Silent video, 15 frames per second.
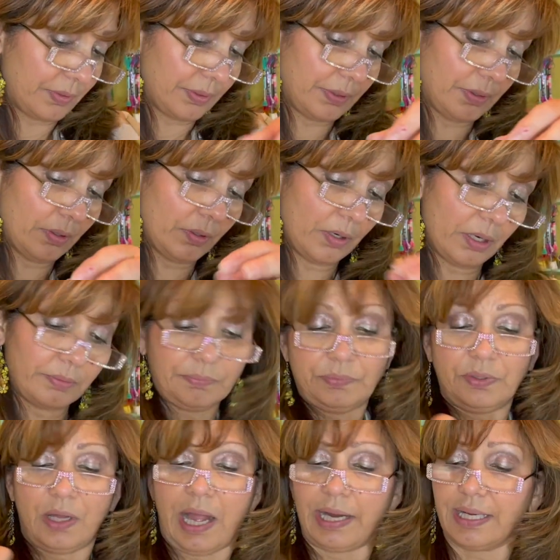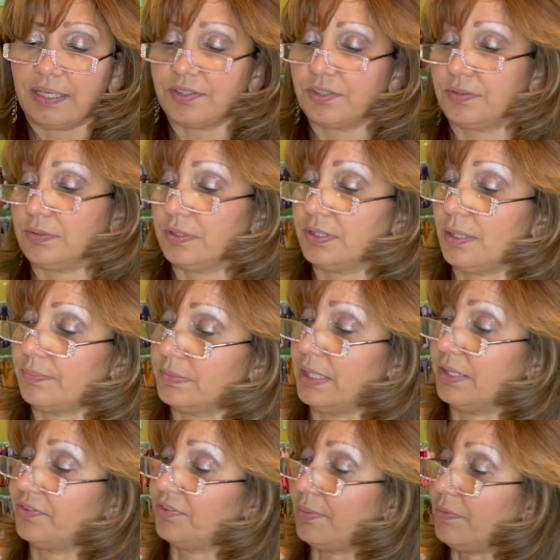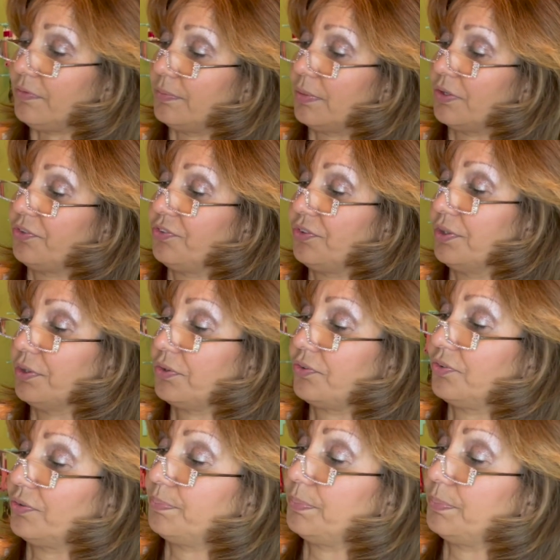Or I guess some of them are silks,